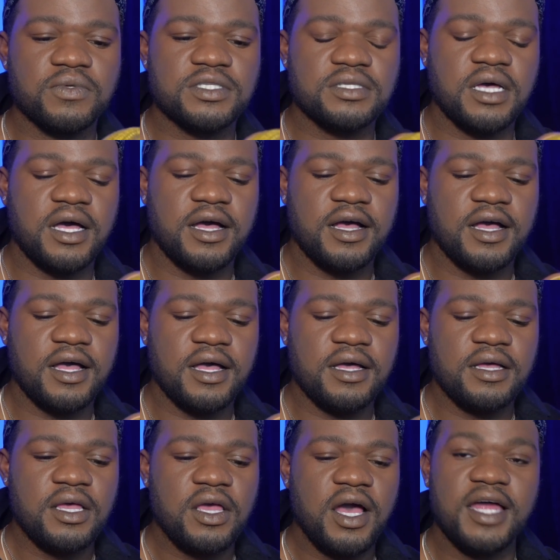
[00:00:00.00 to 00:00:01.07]

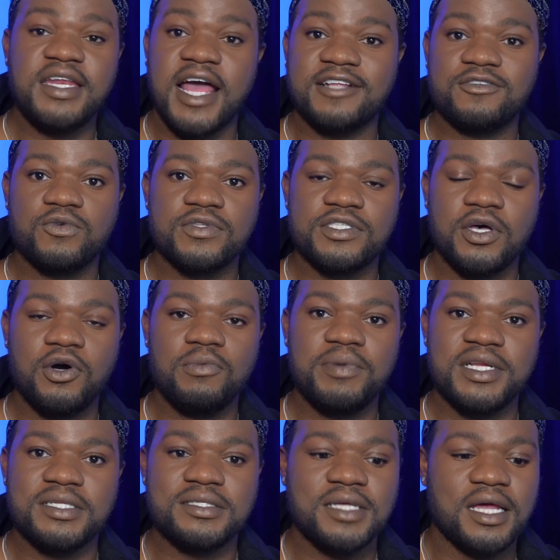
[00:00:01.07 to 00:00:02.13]
a natural sole,
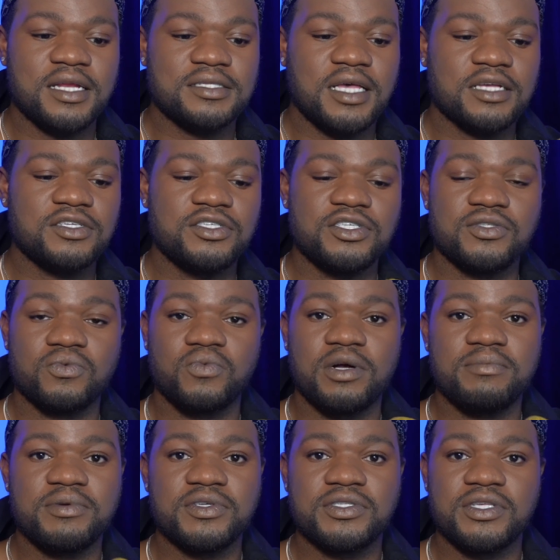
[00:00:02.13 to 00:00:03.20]
but it's not. It's actually just
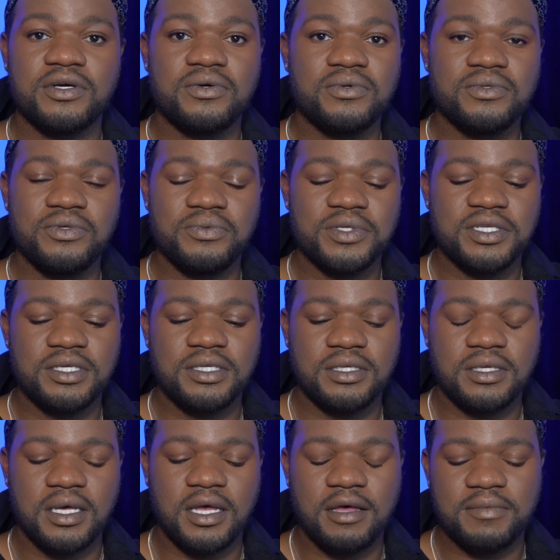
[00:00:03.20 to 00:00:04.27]
rubber, so you really,
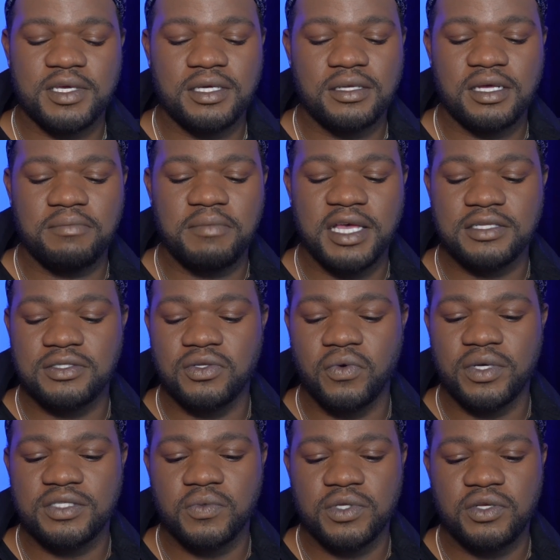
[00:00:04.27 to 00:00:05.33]
I mean, it makes
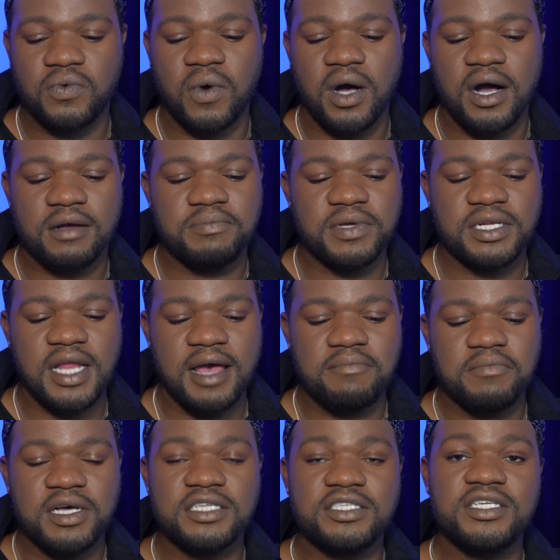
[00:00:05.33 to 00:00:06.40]
noise when you walk, but not
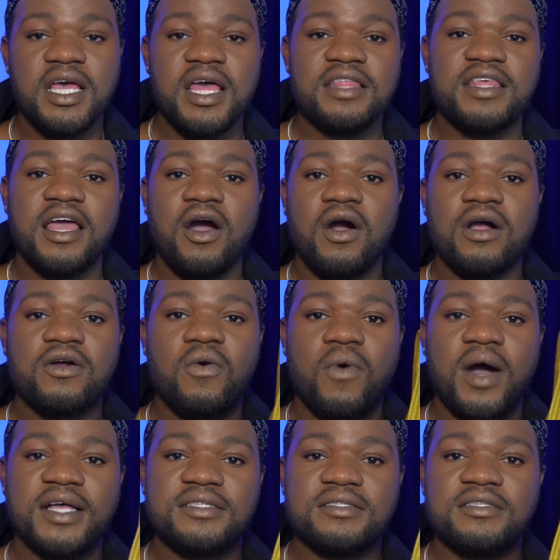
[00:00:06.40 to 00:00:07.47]
much. They are
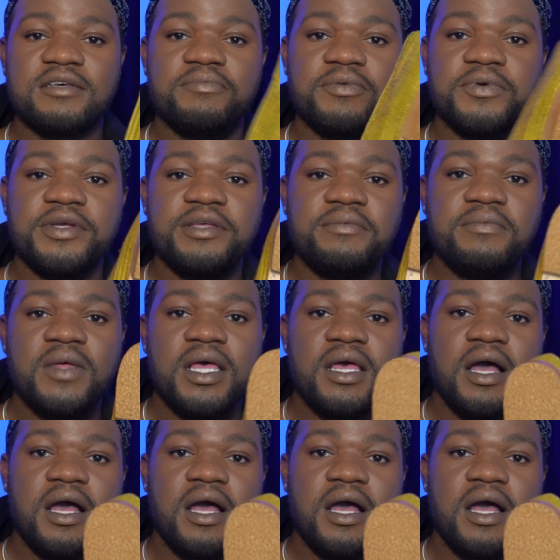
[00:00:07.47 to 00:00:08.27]
quite slippery